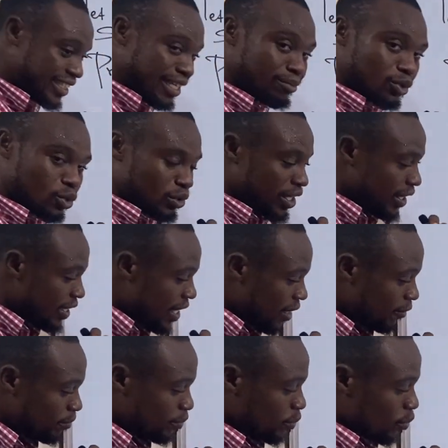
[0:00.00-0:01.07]
them together
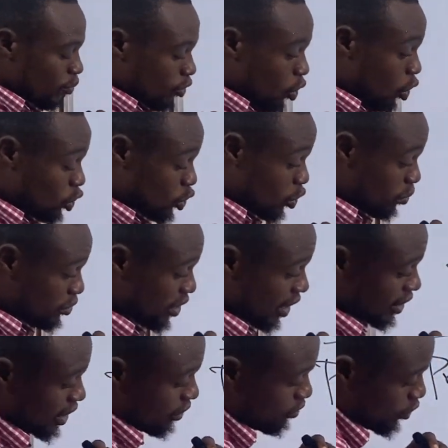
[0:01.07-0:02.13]
or
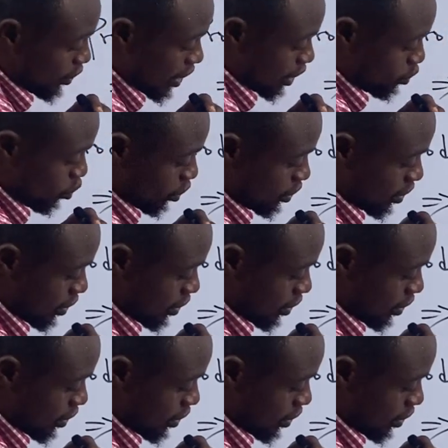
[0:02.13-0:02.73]
subtract them you get what